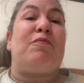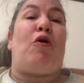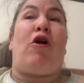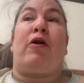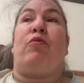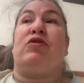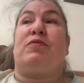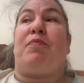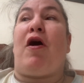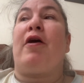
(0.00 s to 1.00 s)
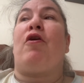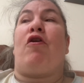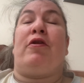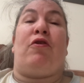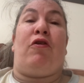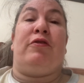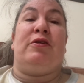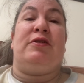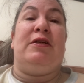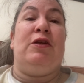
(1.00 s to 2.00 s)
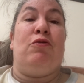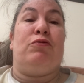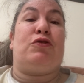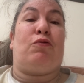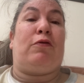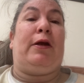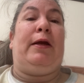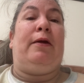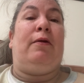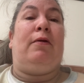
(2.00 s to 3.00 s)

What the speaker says: Park was spot on the Z News story.